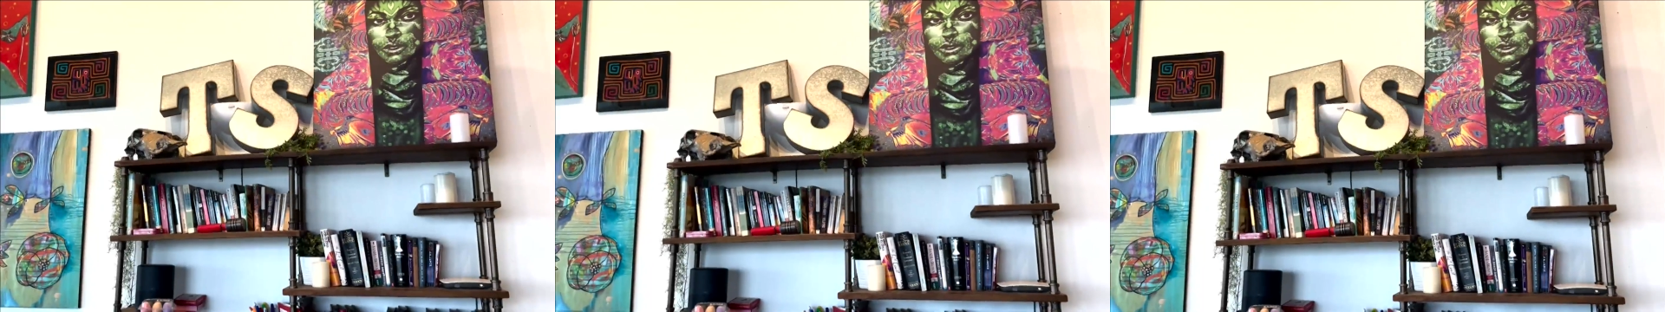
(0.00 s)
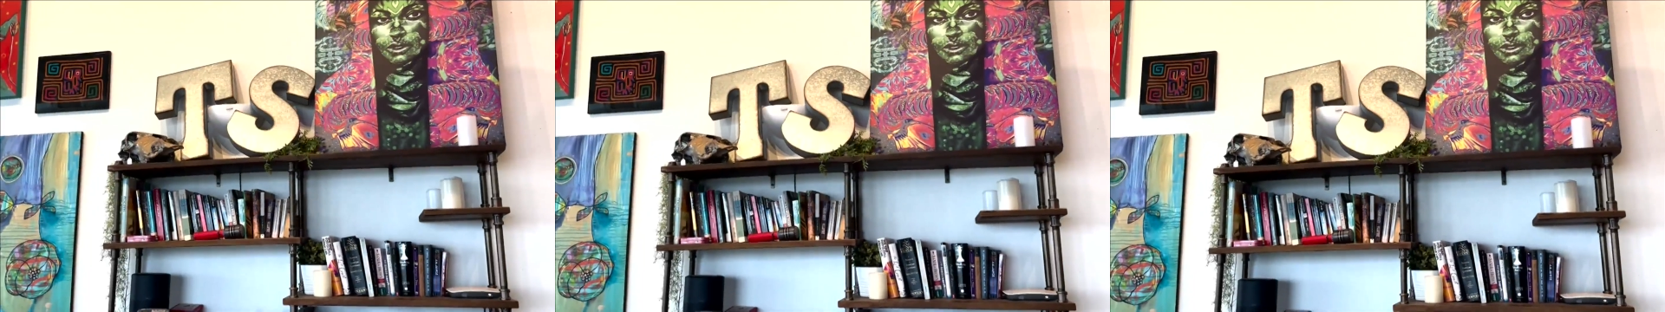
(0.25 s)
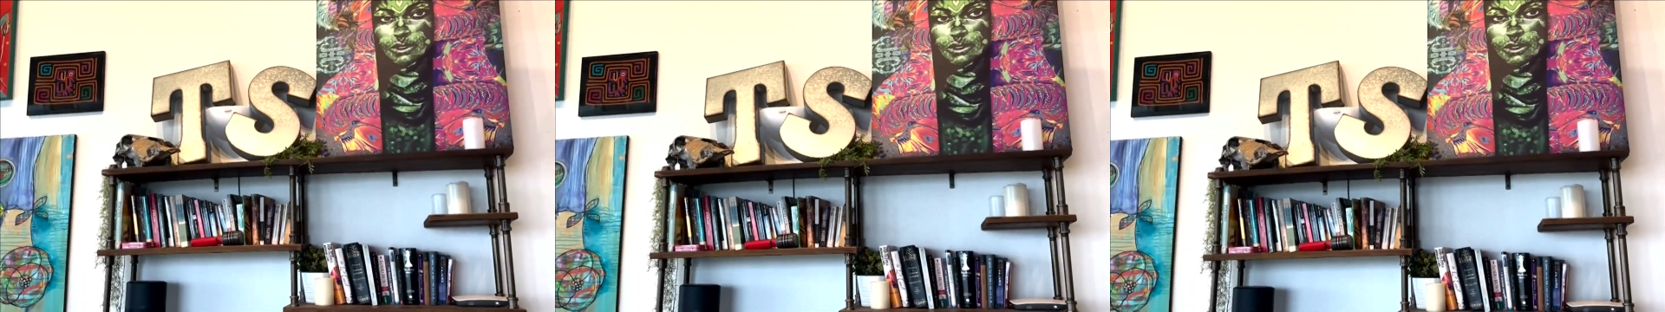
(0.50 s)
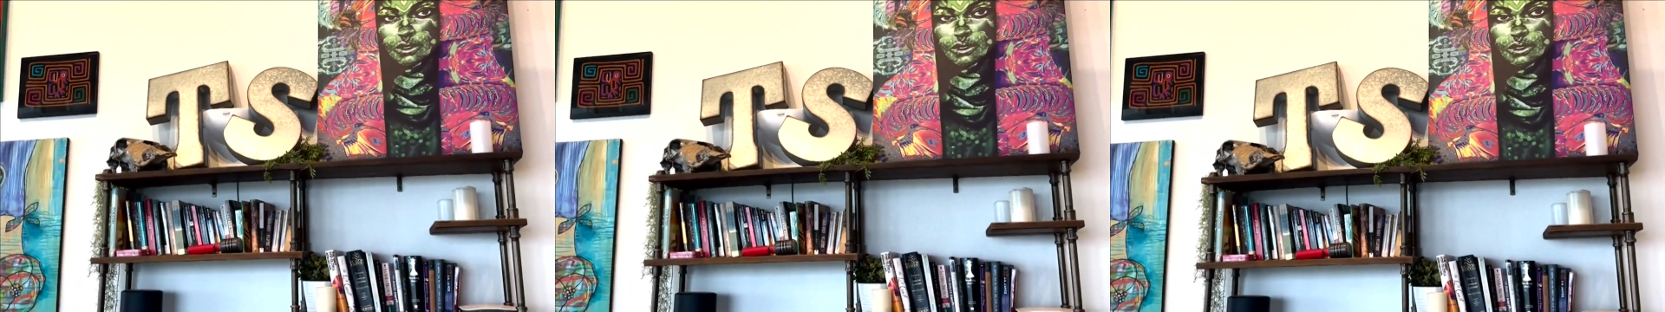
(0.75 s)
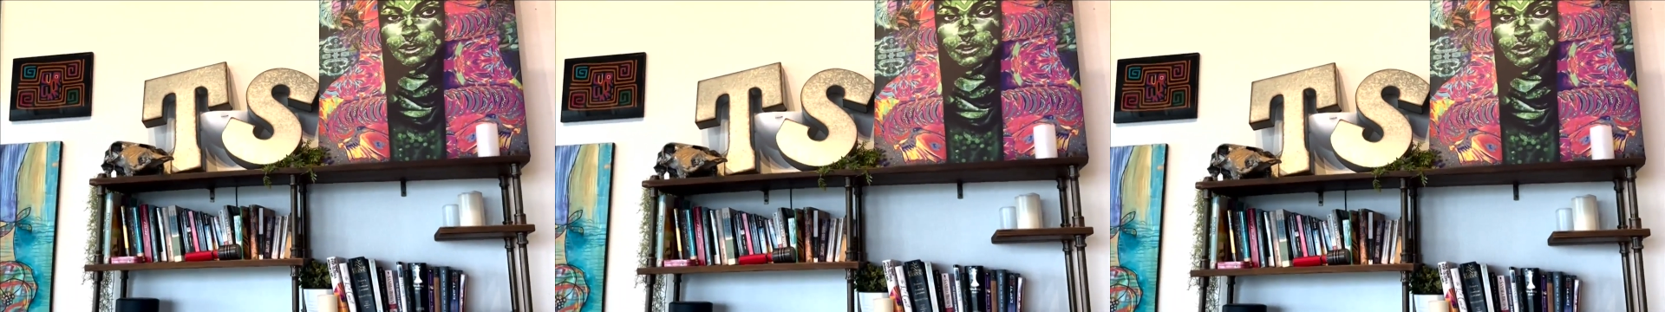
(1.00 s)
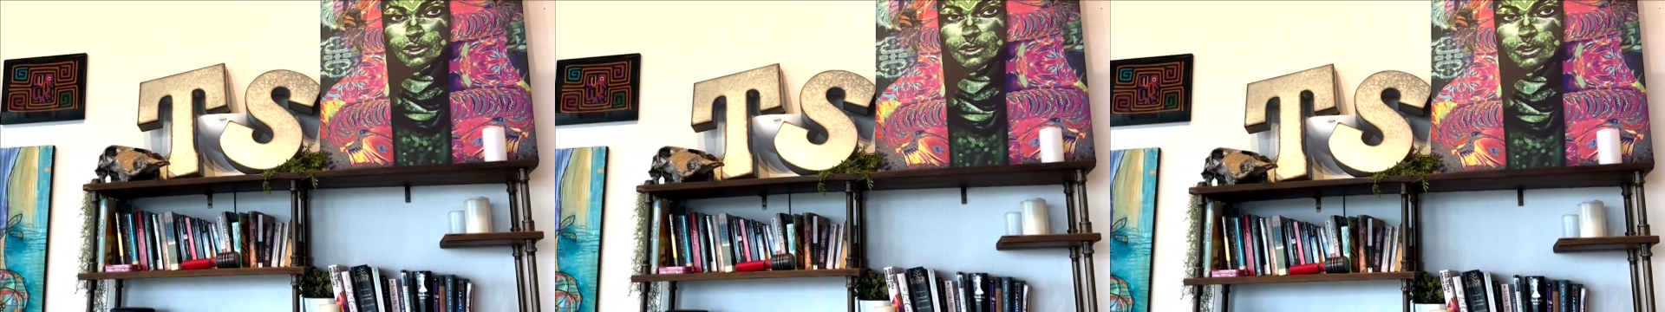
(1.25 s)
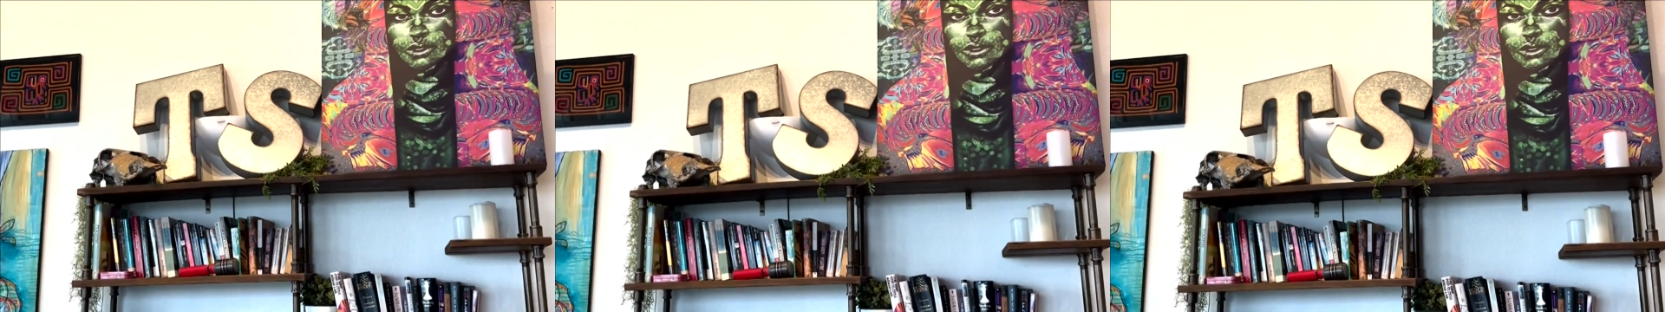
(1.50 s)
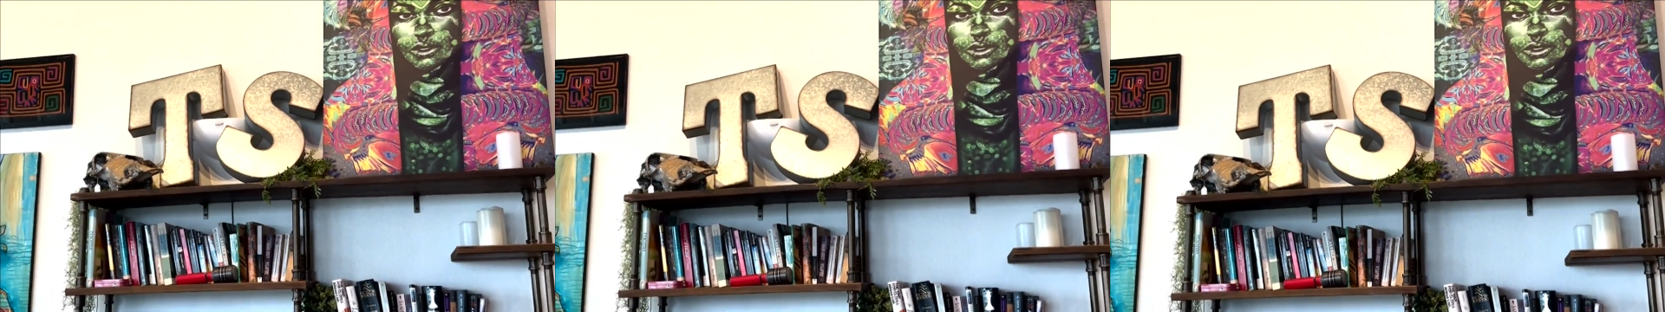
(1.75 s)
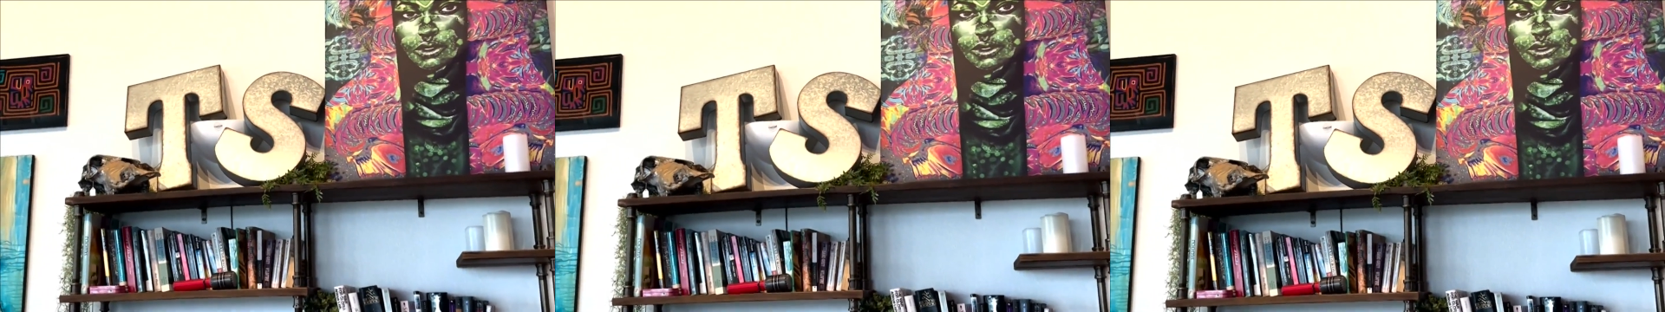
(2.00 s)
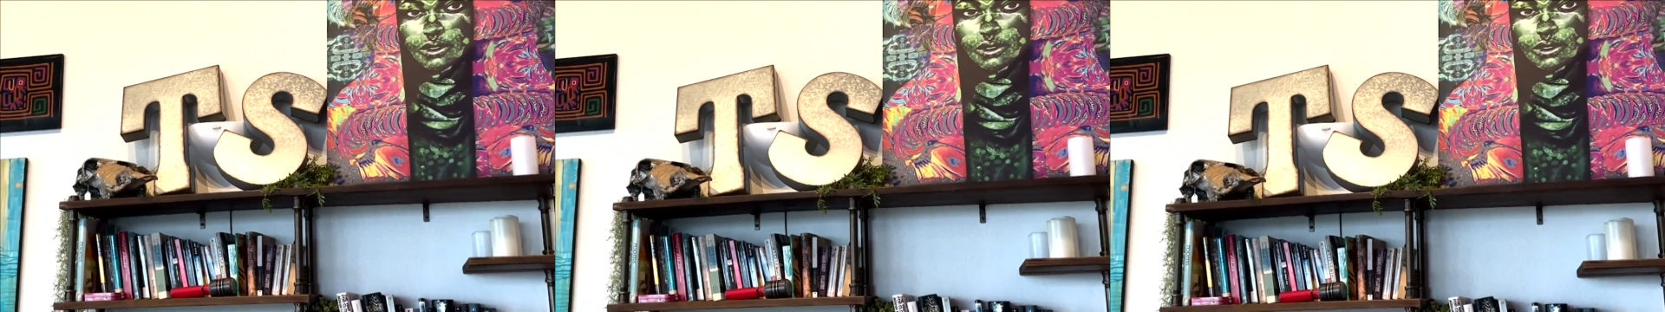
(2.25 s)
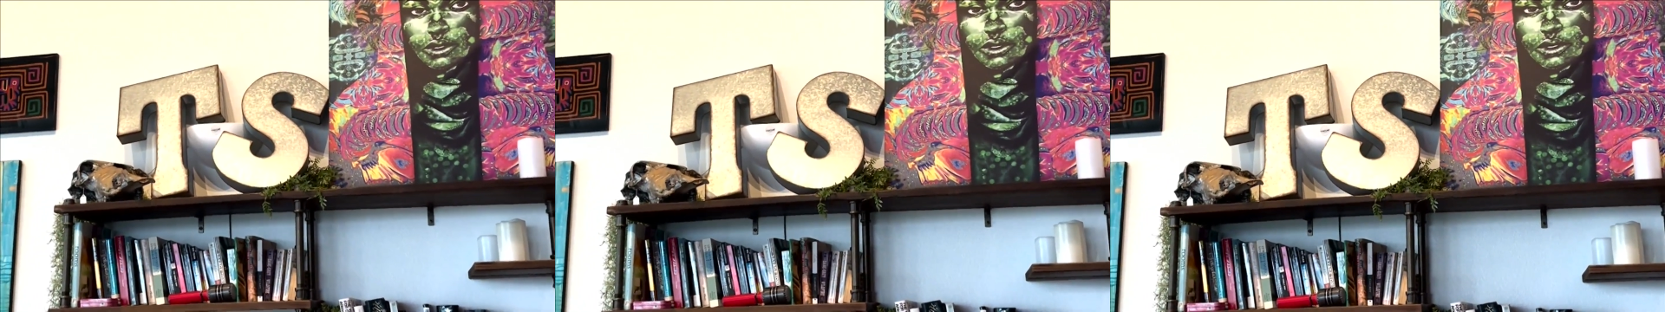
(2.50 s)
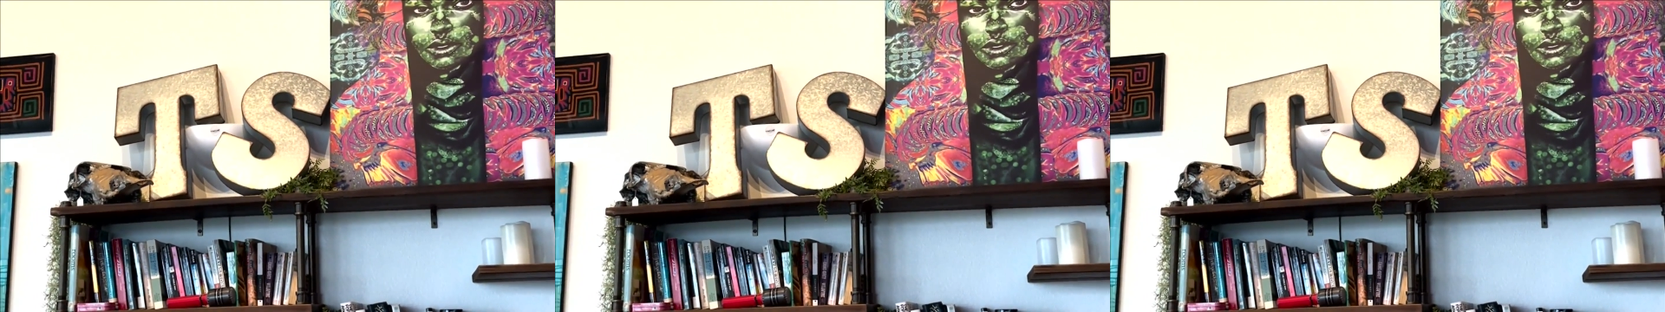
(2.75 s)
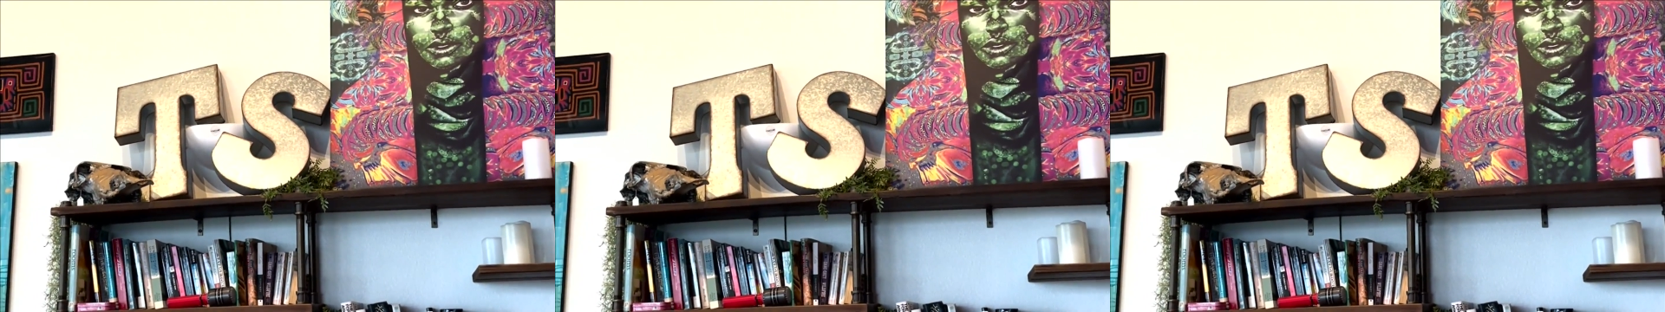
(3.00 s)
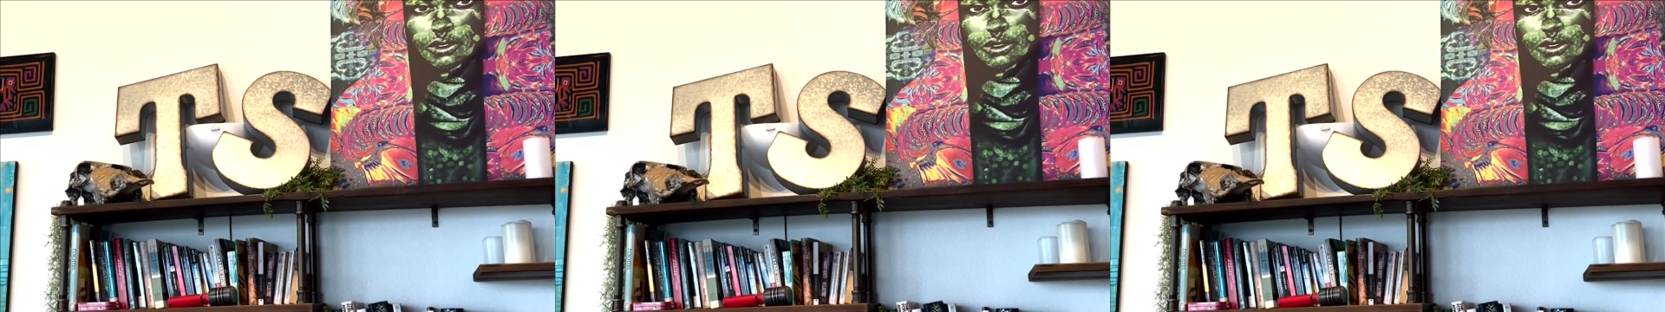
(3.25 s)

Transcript: (no speaker visible)